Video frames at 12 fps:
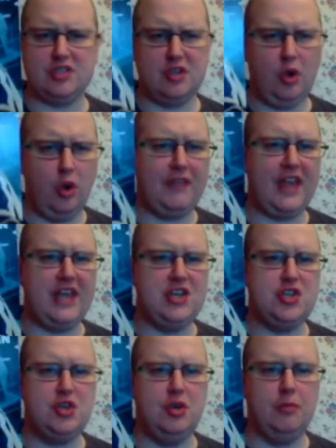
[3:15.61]
Love that
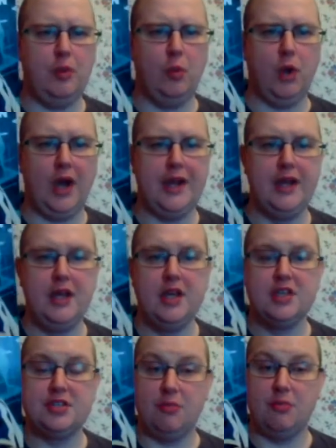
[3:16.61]
issue number one.
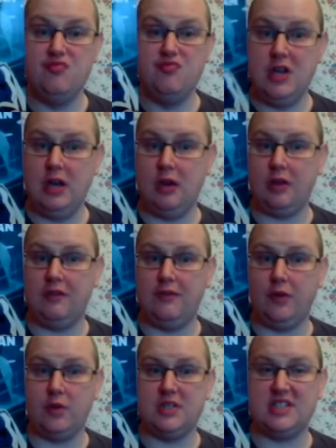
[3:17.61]
So I'm really looking
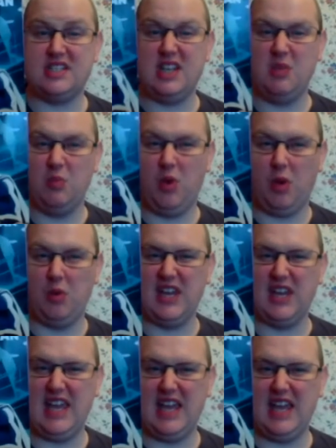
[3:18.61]
forward to seeing what we're going
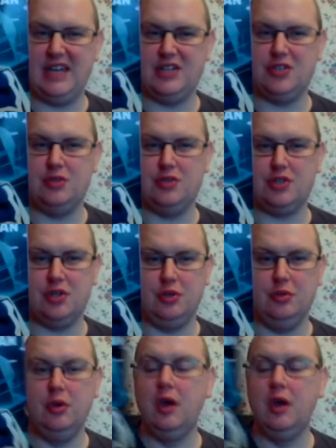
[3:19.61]
to get issue
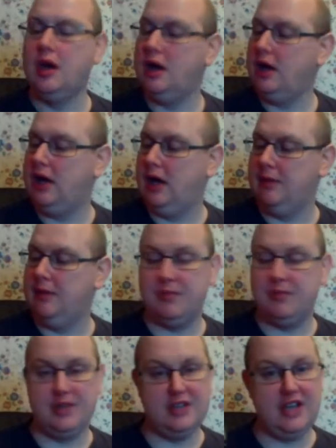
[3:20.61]
two. Um,
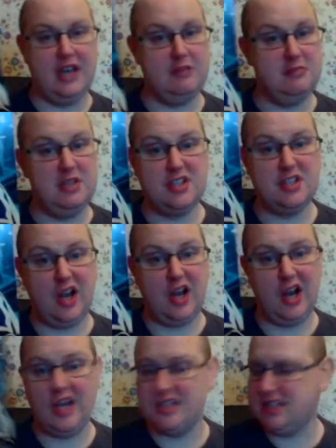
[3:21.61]
but yeah, it's got a
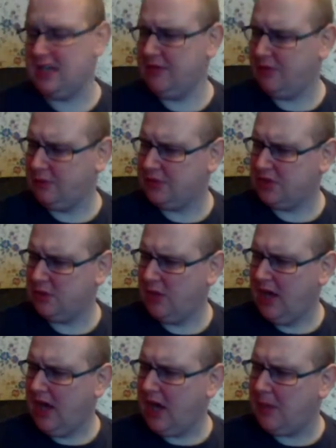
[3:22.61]
lot to live up to.
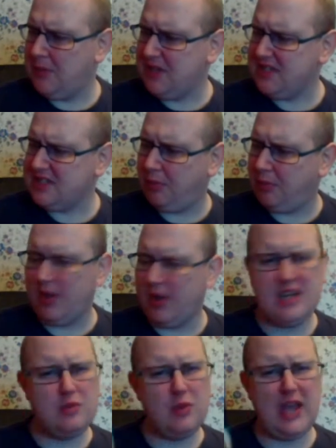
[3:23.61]
A bit
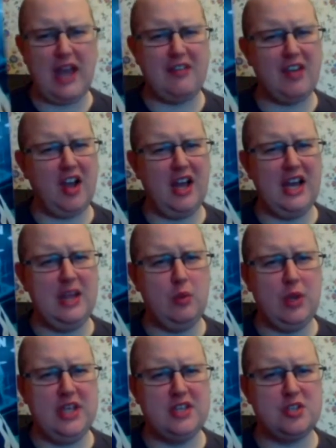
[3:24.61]
disappointed we haven't got Lee
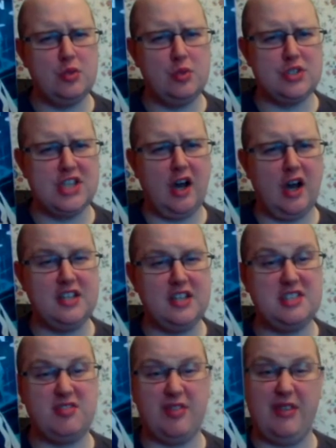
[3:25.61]
Weeks, who was the
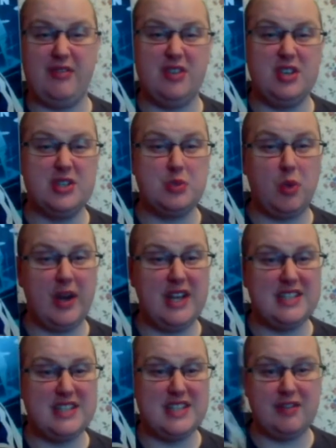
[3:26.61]
artist from the first one.
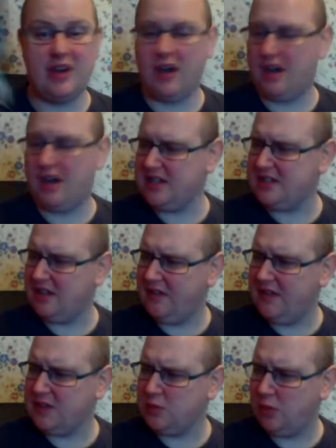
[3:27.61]
It's a different artist on
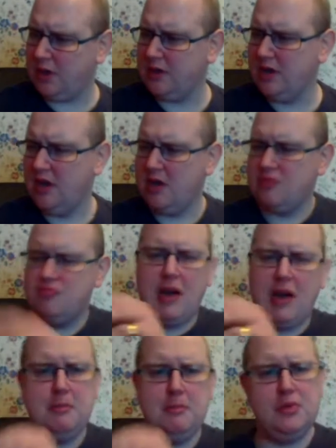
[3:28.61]
this one.
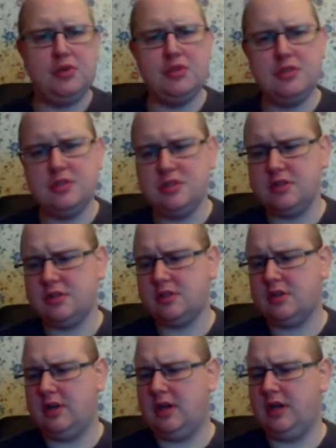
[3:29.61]
Ramond,
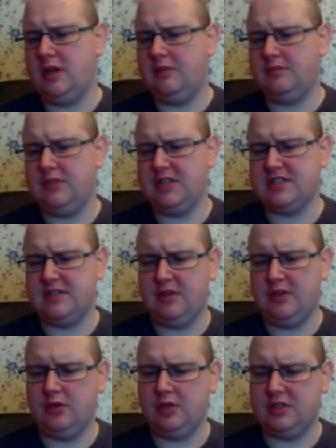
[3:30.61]
um, let's have a
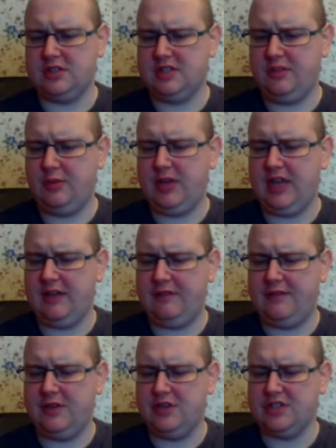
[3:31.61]
look, see if we can get a
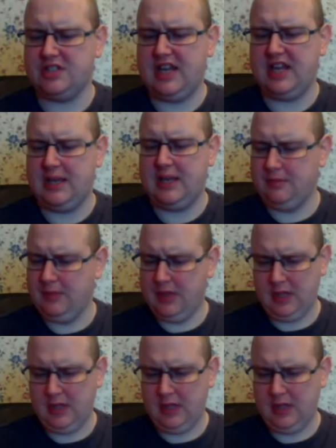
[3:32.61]
first name.